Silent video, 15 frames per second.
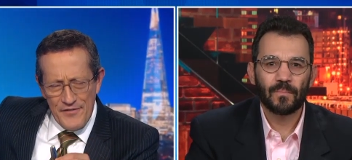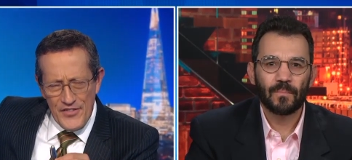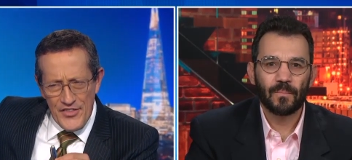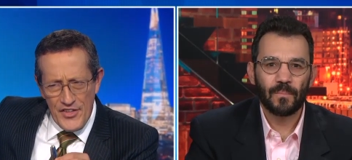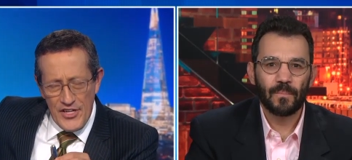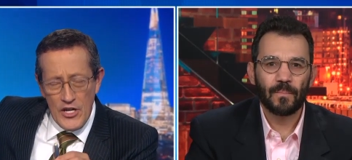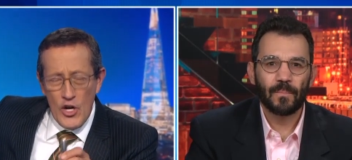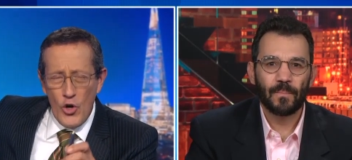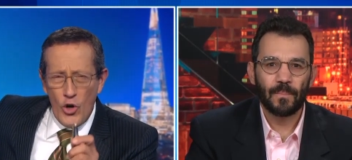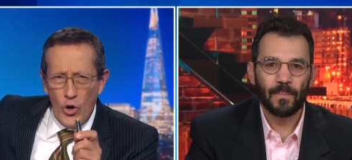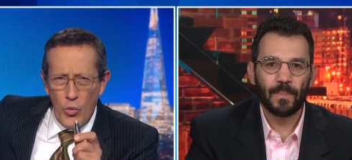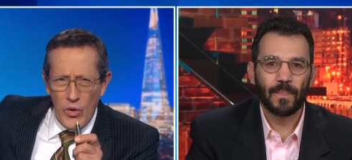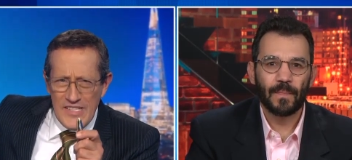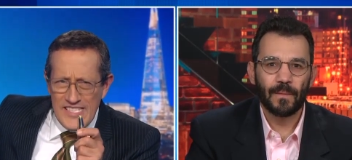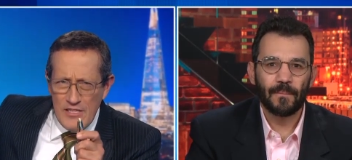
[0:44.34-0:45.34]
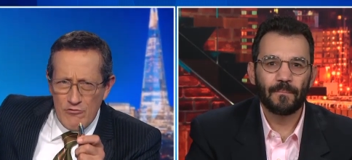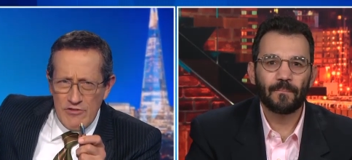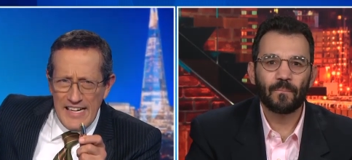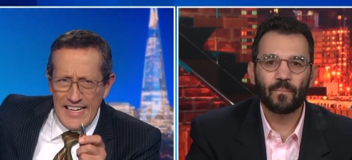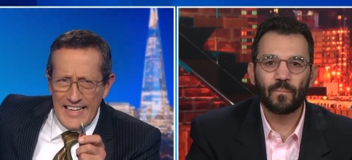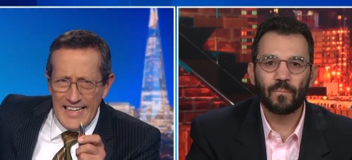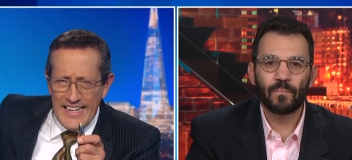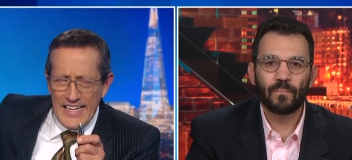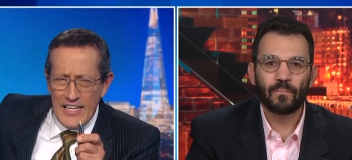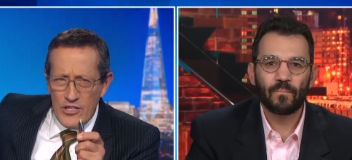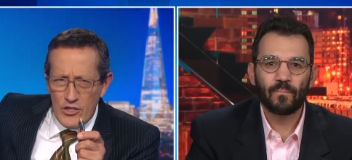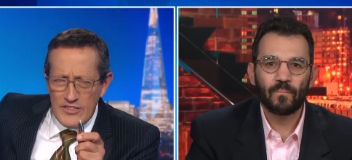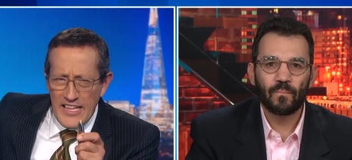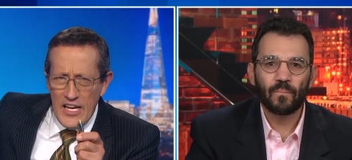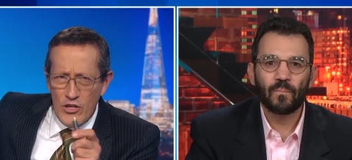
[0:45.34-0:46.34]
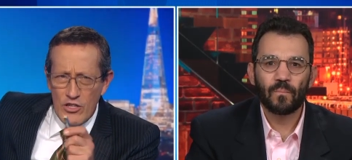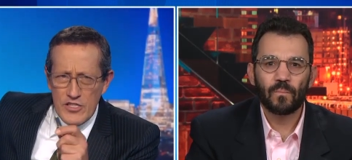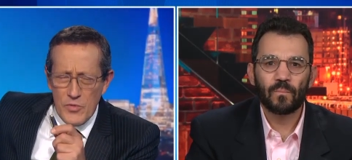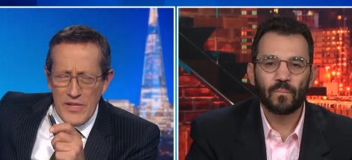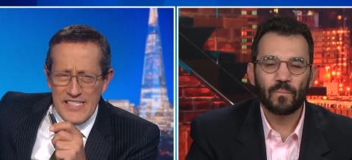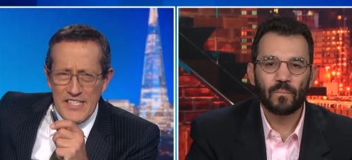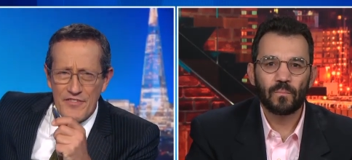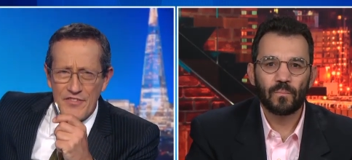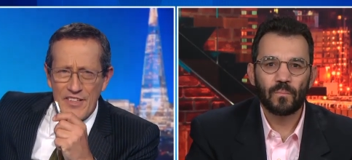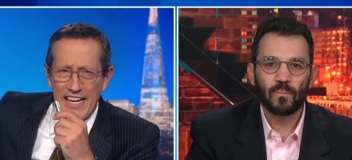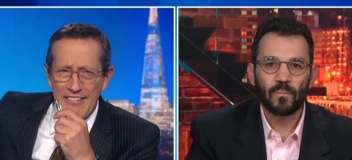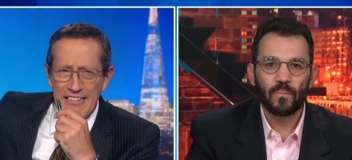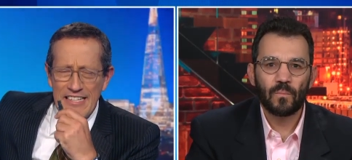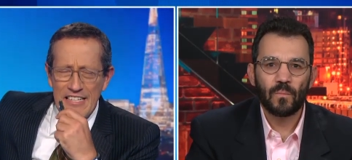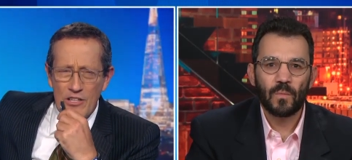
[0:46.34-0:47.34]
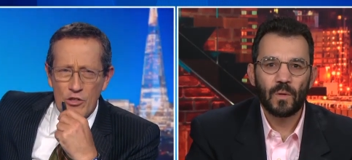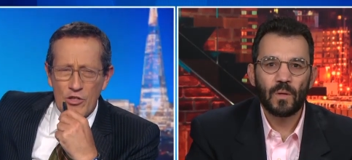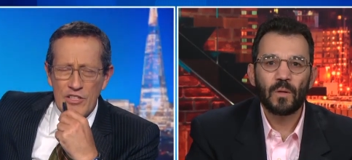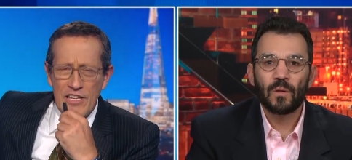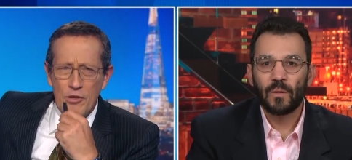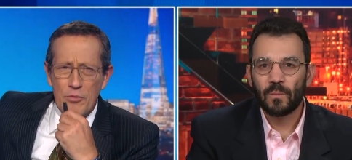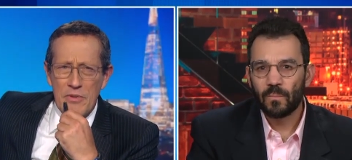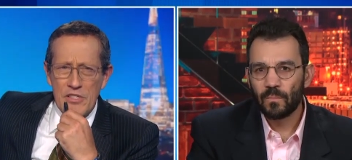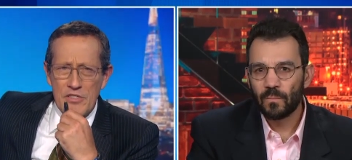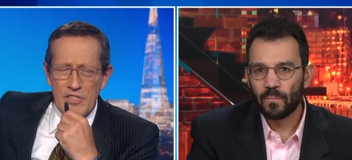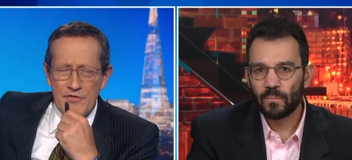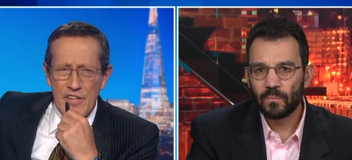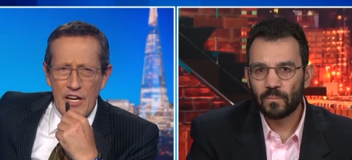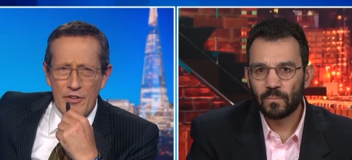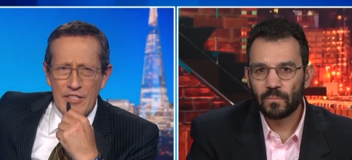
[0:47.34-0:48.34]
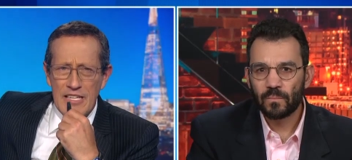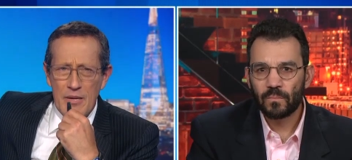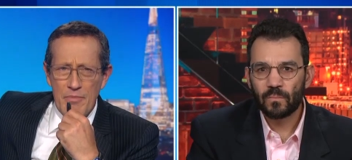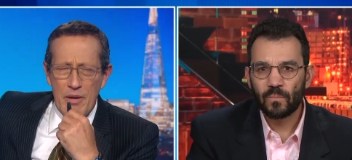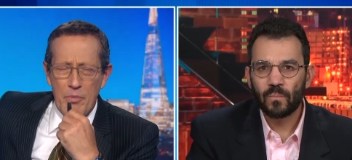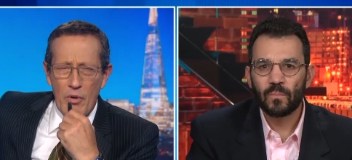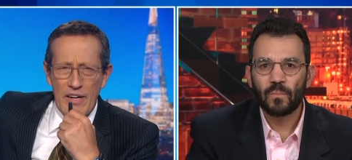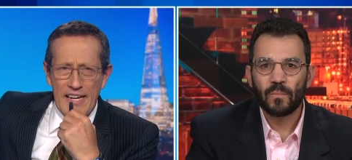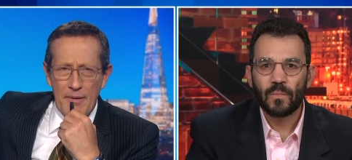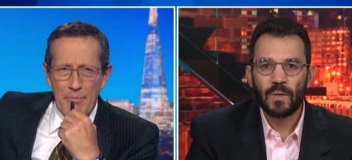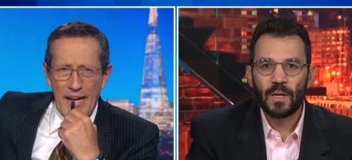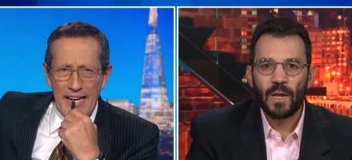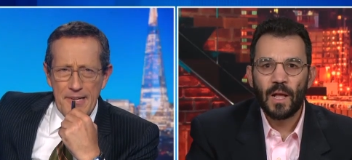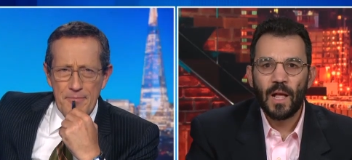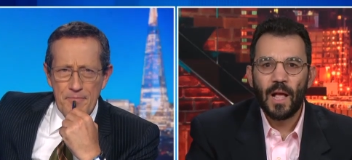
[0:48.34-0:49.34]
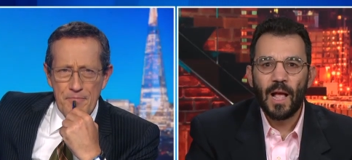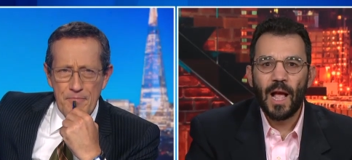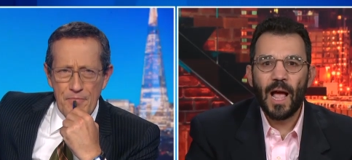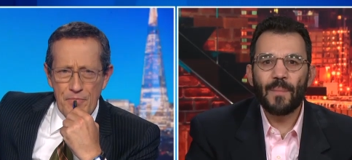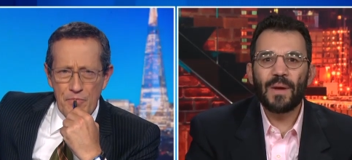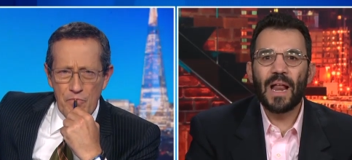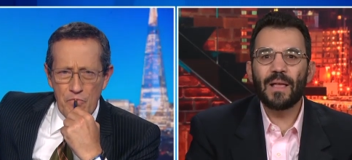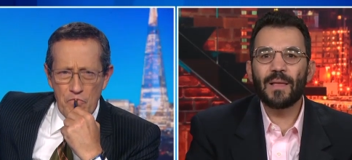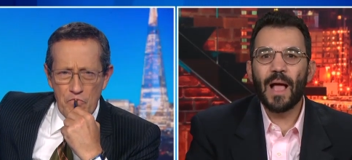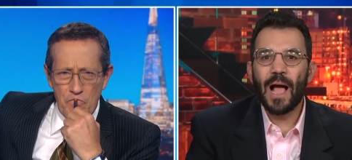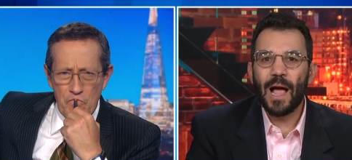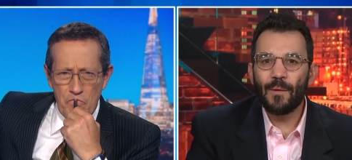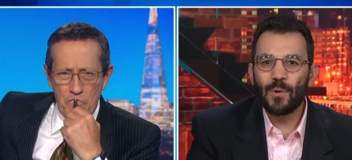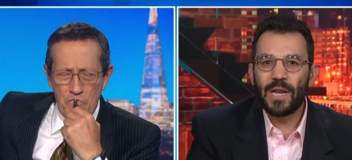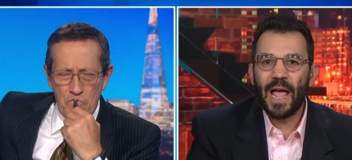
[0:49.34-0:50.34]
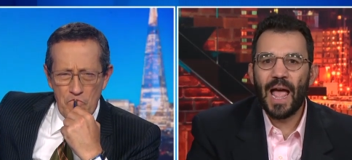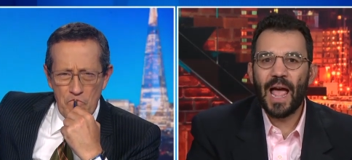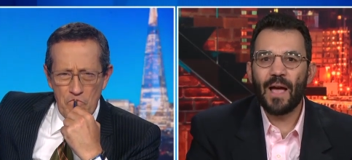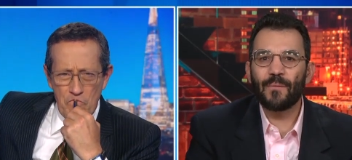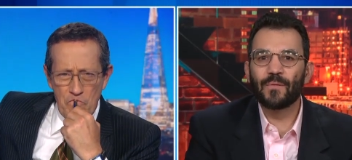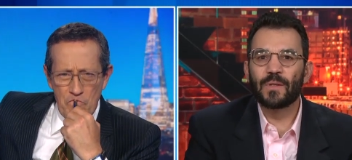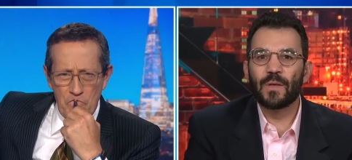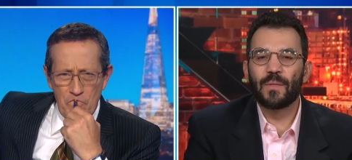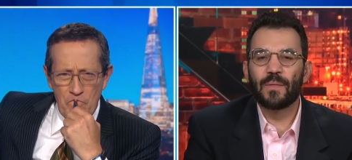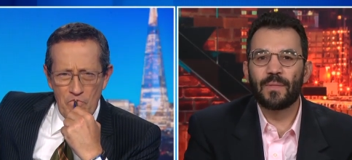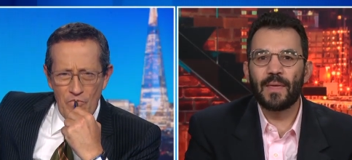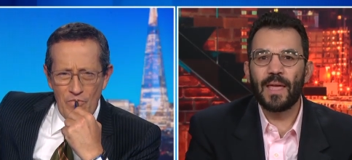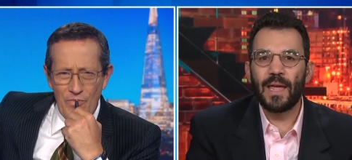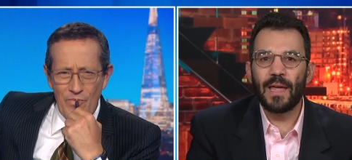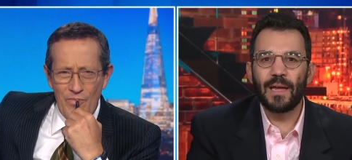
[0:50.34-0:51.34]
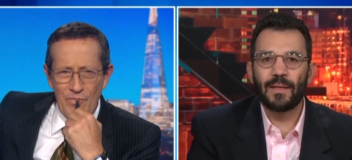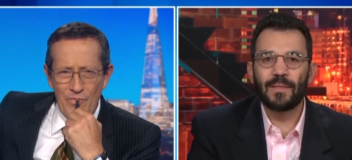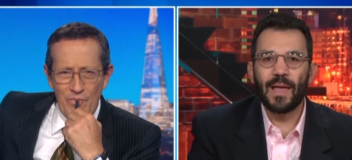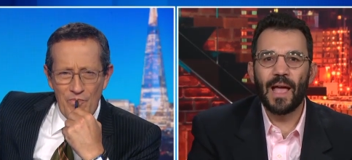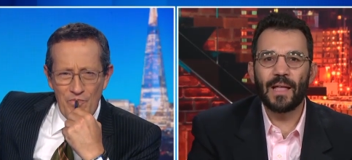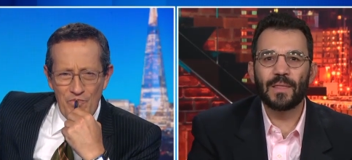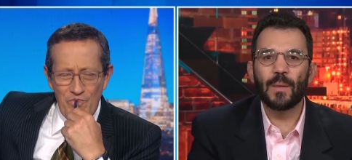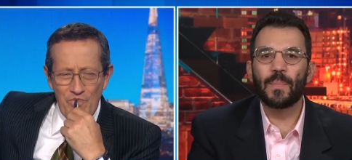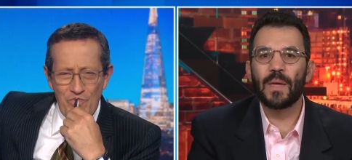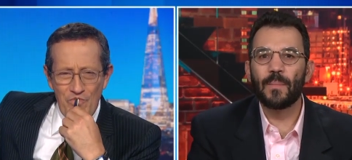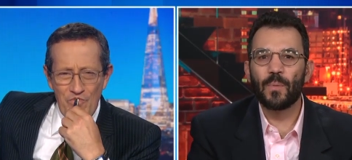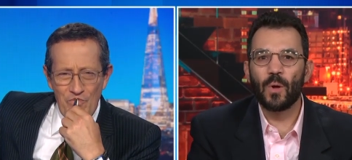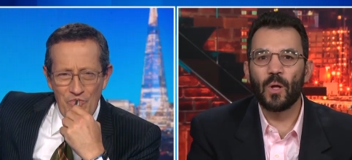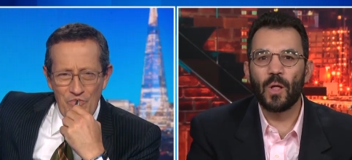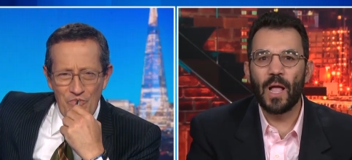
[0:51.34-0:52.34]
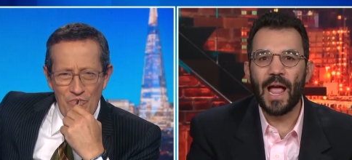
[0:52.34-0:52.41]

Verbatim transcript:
Speaker 1: for the, or was it really? Could they always have, could they almost have known people would come back? I mean, I,
Speaker 2: I would have to think that the people